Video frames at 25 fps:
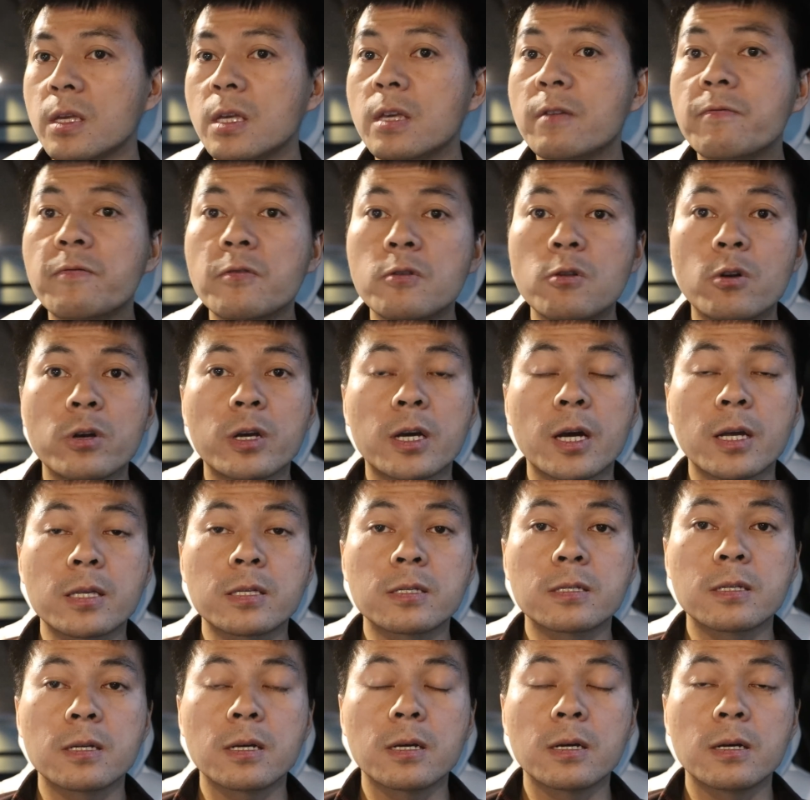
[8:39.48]
if you look
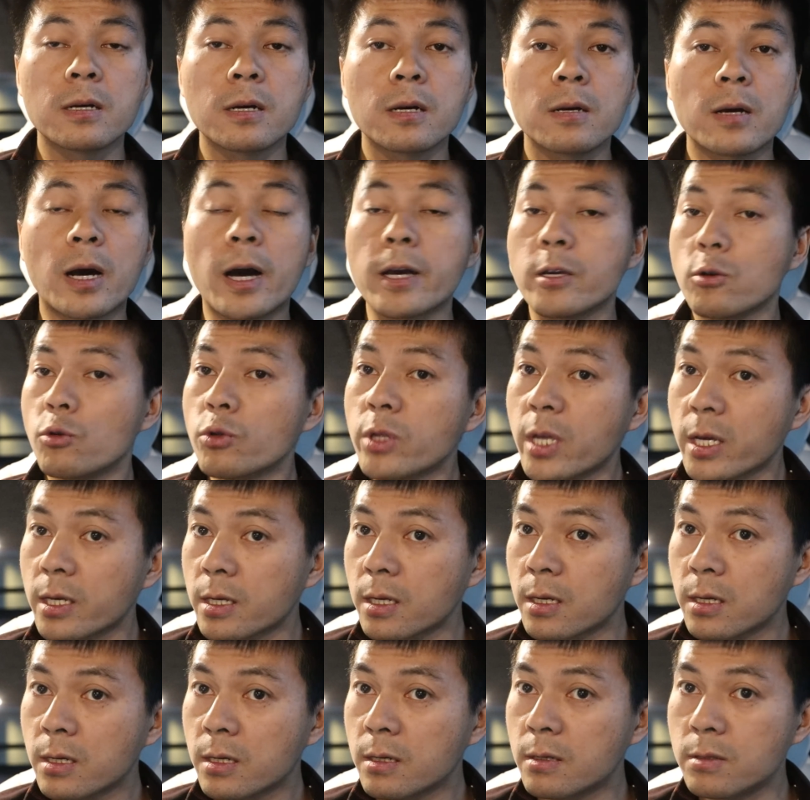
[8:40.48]
at
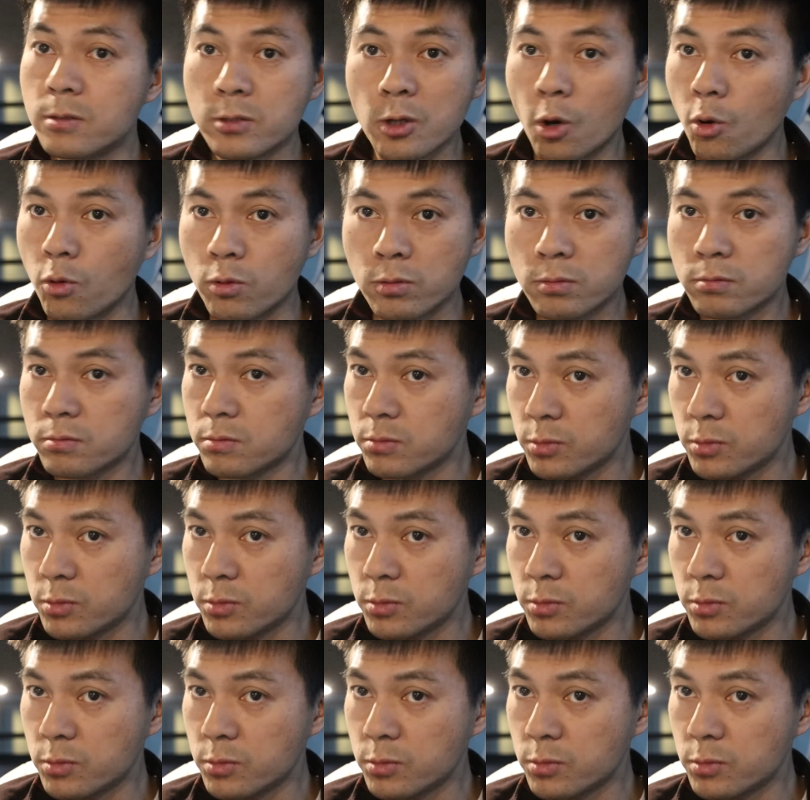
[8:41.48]
Ioniq, no